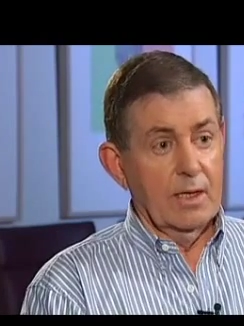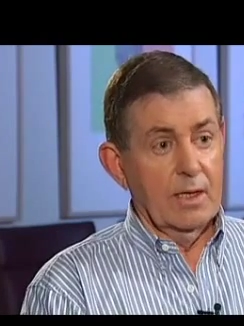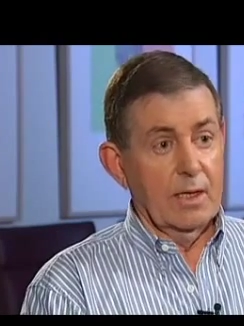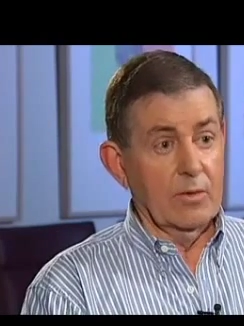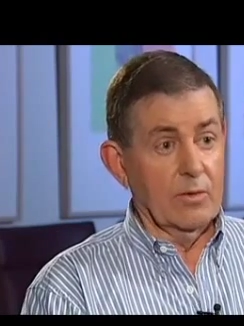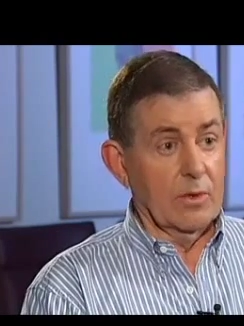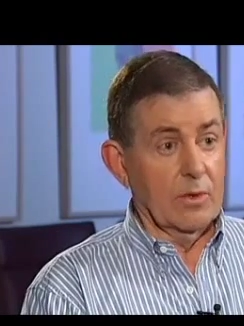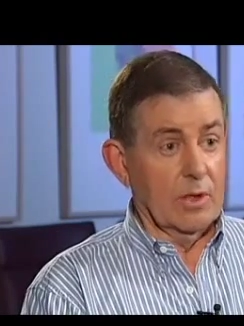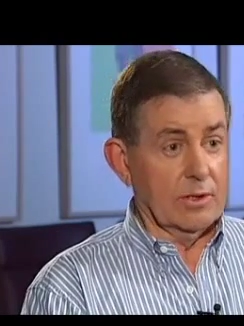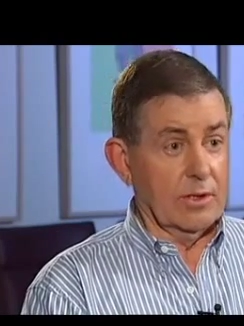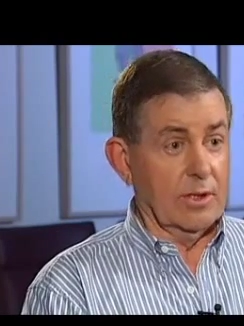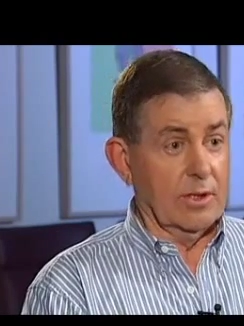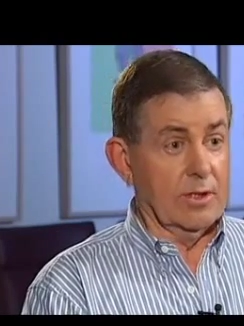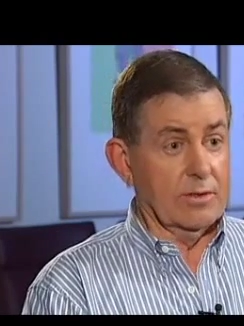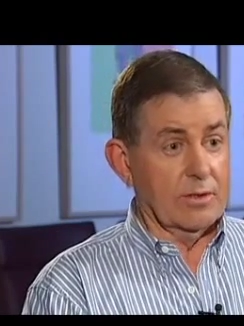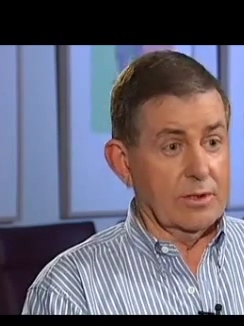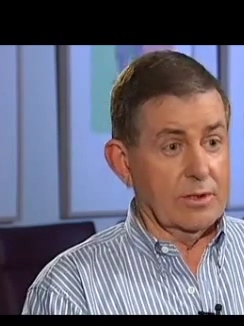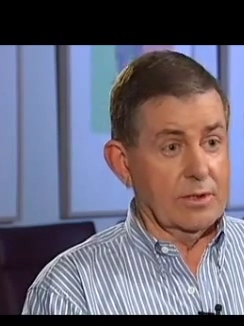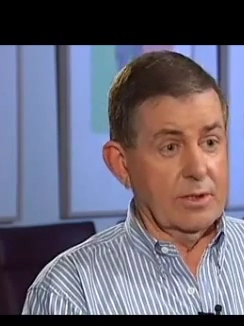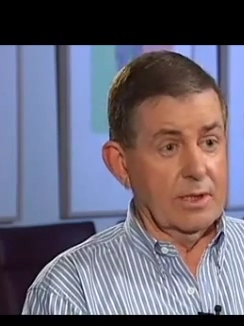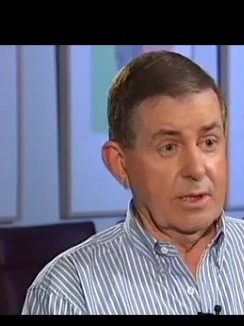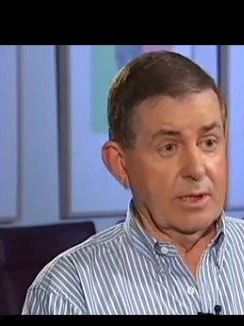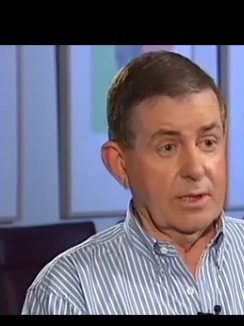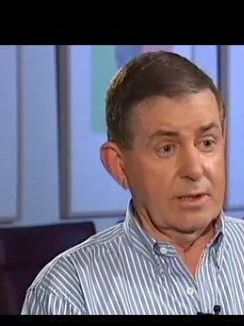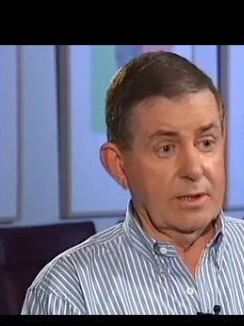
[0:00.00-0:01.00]
it was
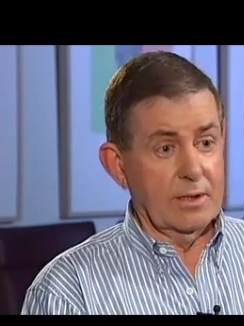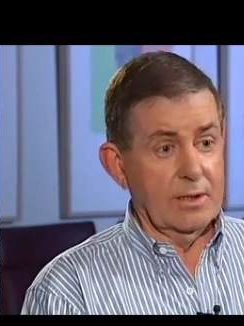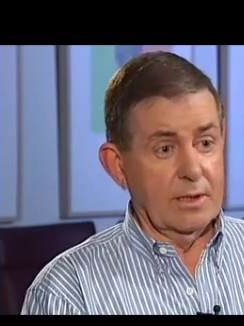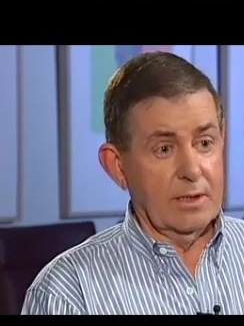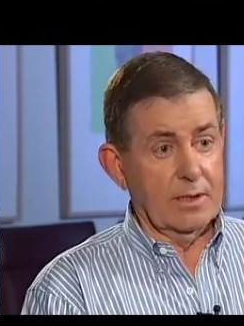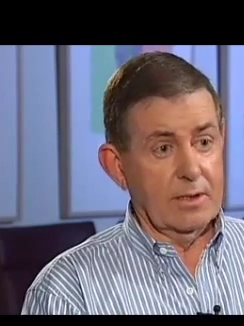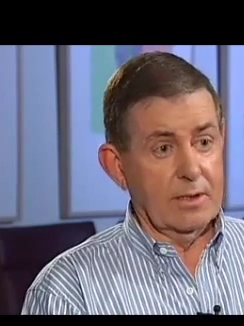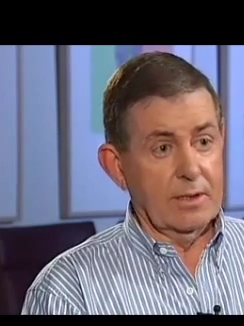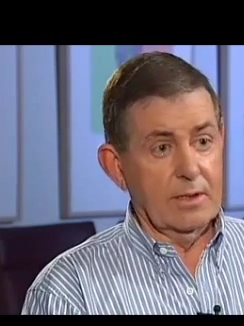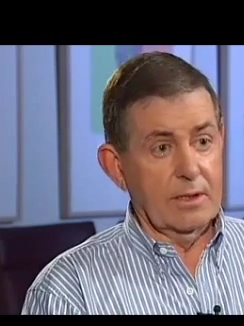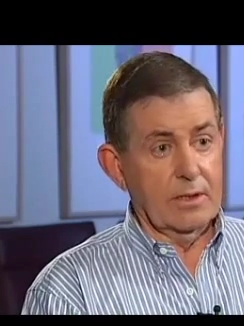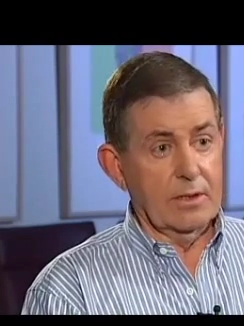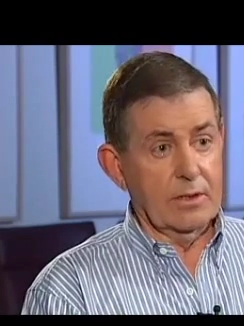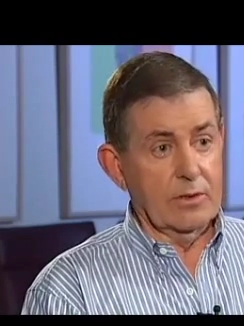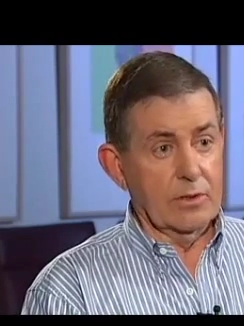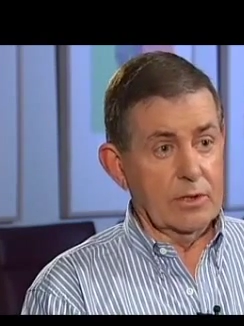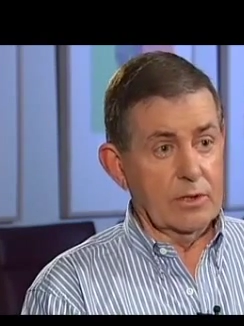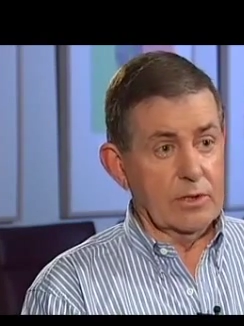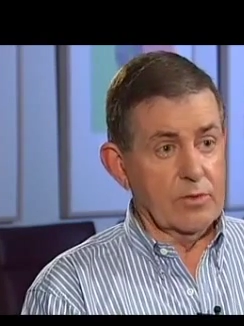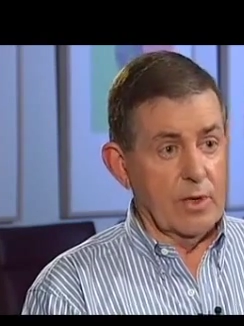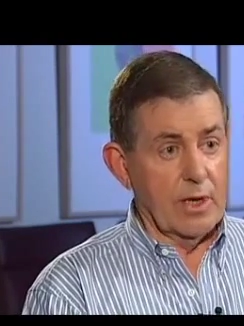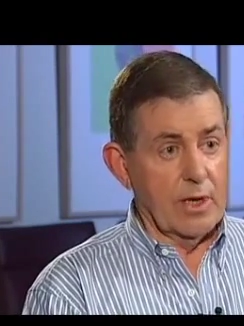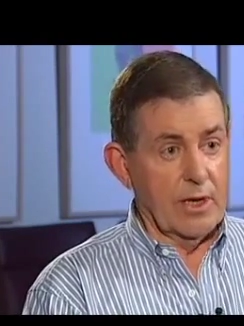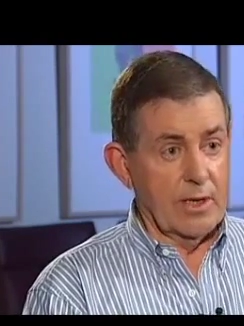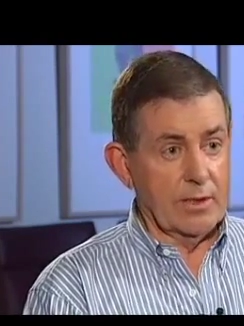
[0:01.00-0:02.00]
interesting that
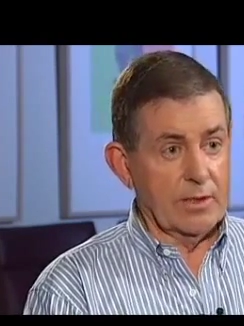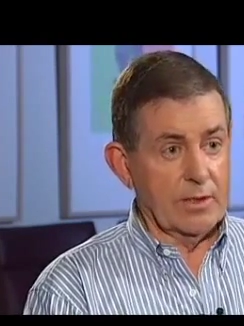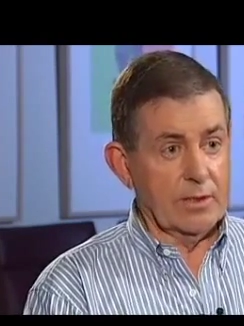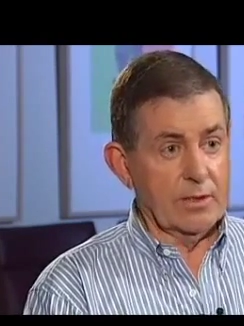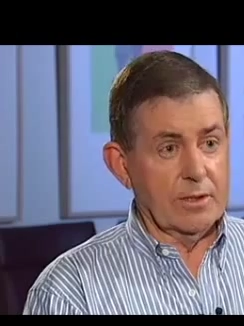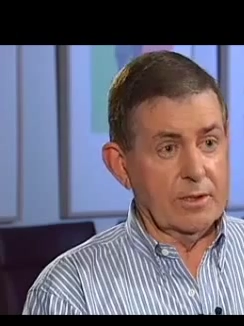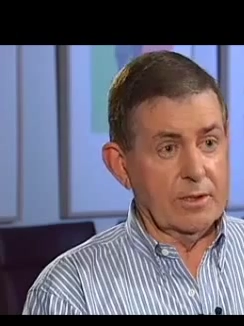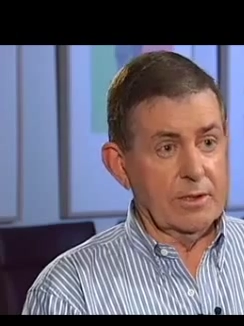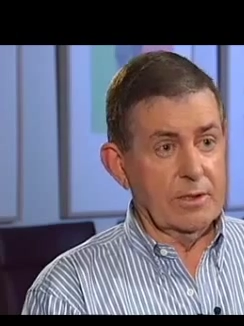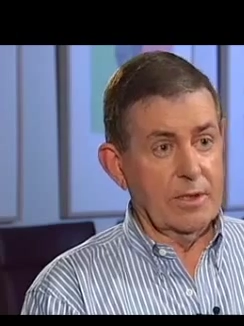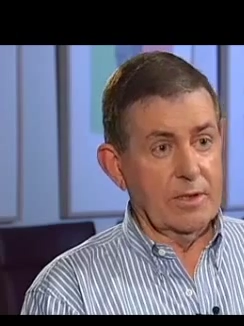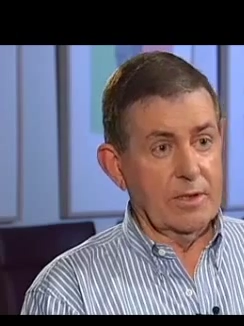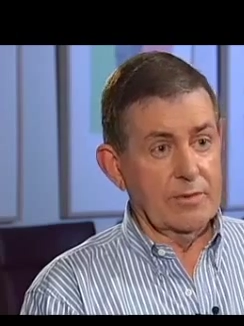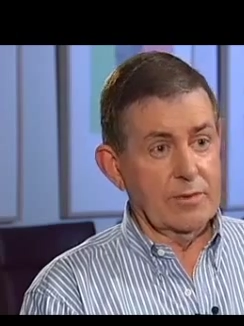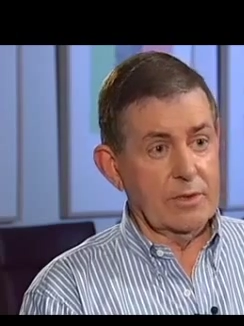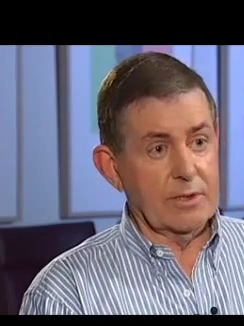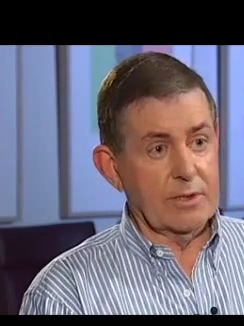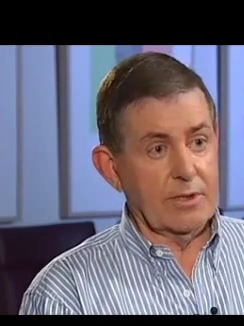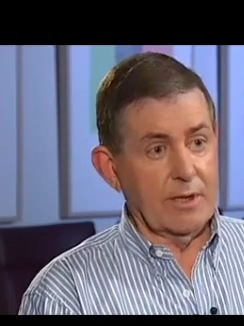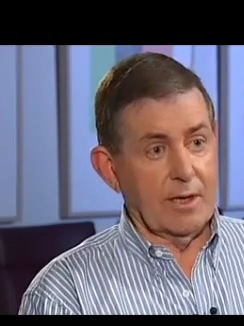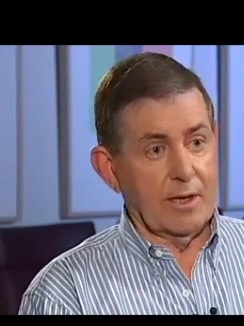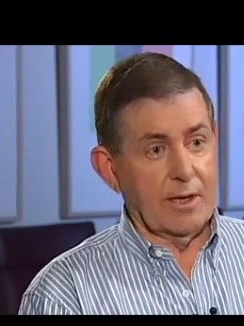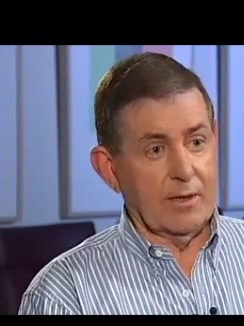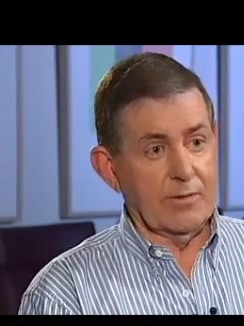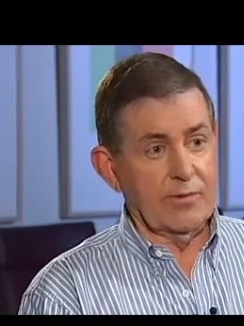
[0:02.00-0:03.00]
George Brandis's Chief of
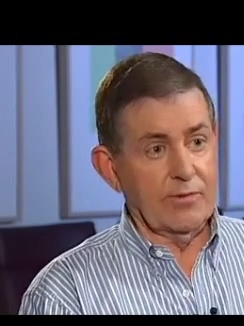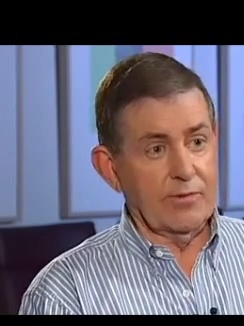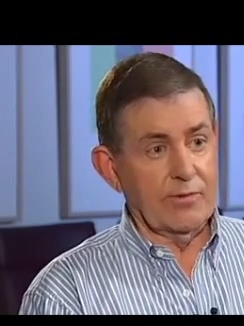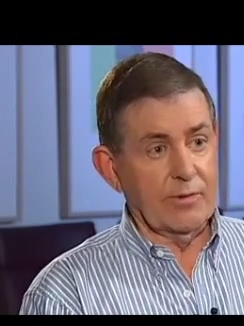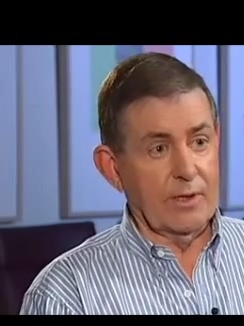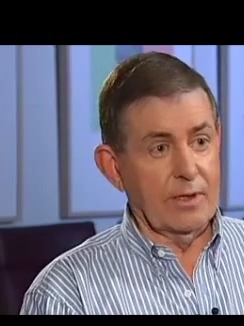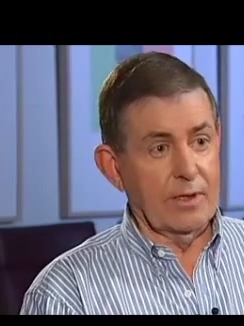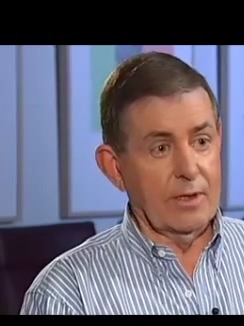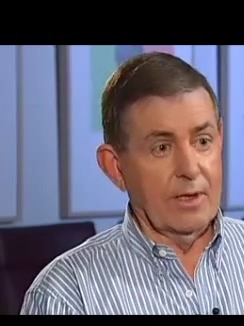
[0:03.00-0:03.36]
Staff